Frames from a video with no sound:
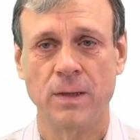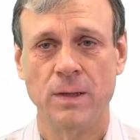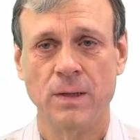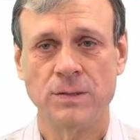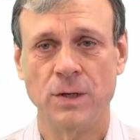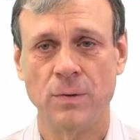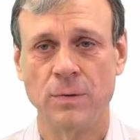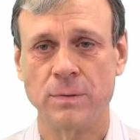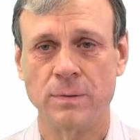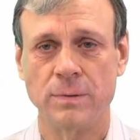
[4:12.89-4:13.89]

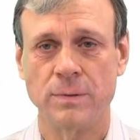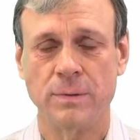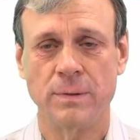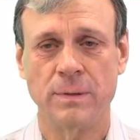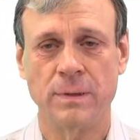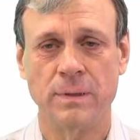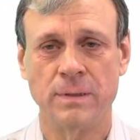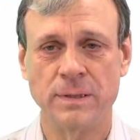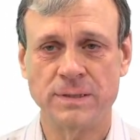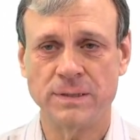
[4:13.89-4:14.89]
So
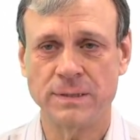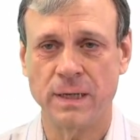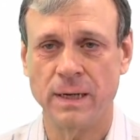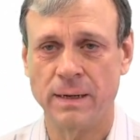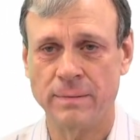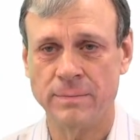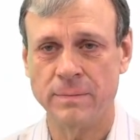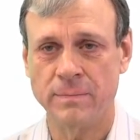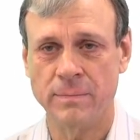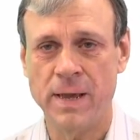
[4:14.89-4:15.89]
this
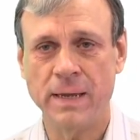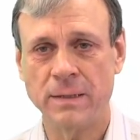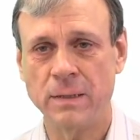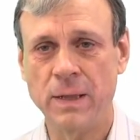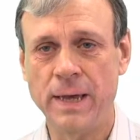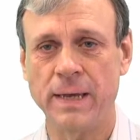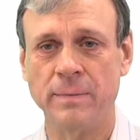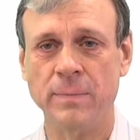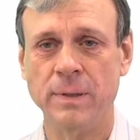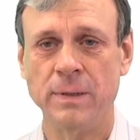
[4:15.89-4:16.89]
main
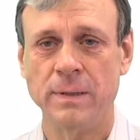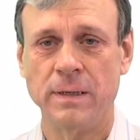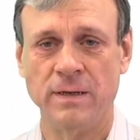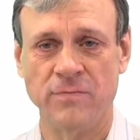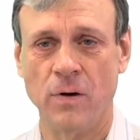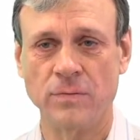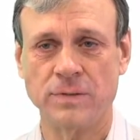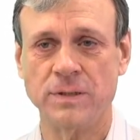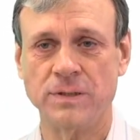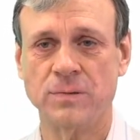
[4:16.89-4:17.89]
claim involves
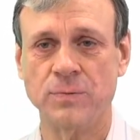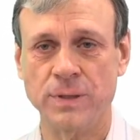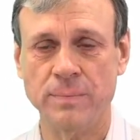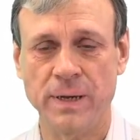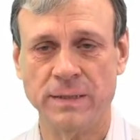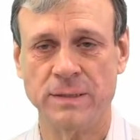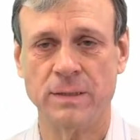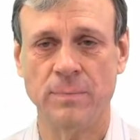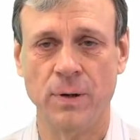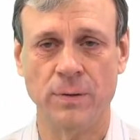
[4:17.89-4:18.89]
these three basic
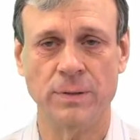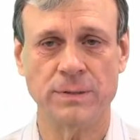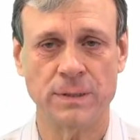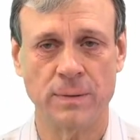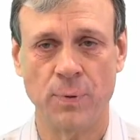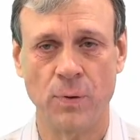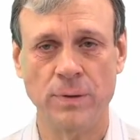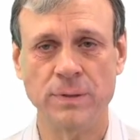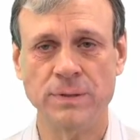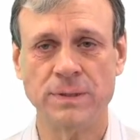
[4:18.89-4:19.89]
components:
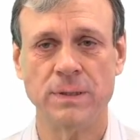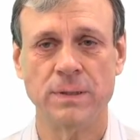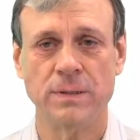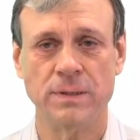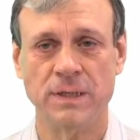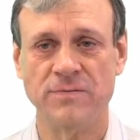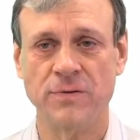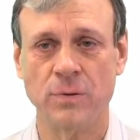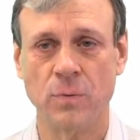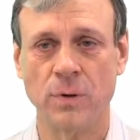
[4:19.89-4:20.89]
importance, need
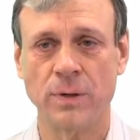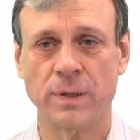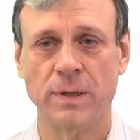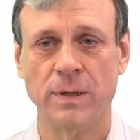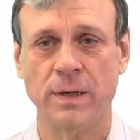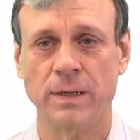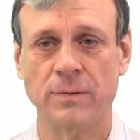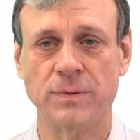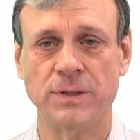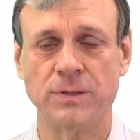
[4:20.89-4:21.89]
for the work, and the
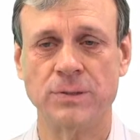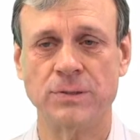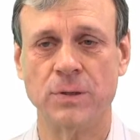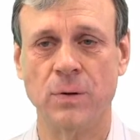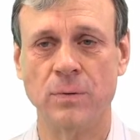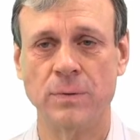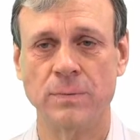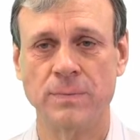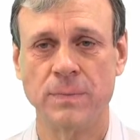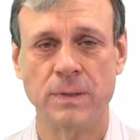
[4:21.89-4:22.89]
research goal,
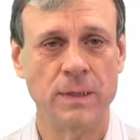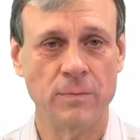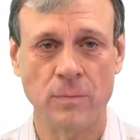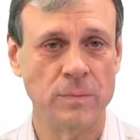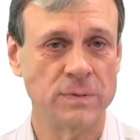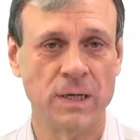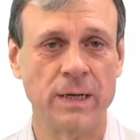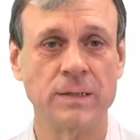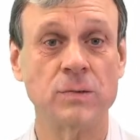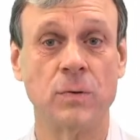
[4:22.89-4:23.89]
in
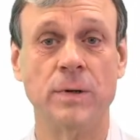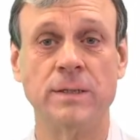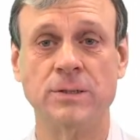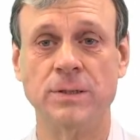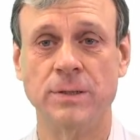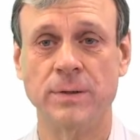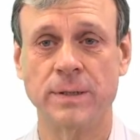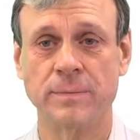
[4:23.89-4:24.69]
science or engineering.